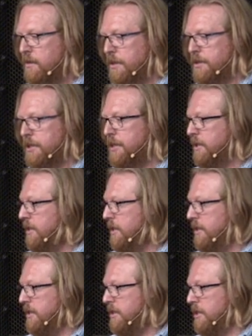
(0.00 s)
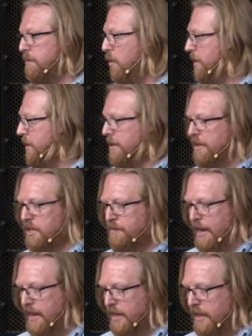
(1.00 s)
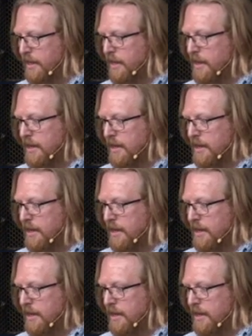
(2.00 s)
which returns the pointer to this packet.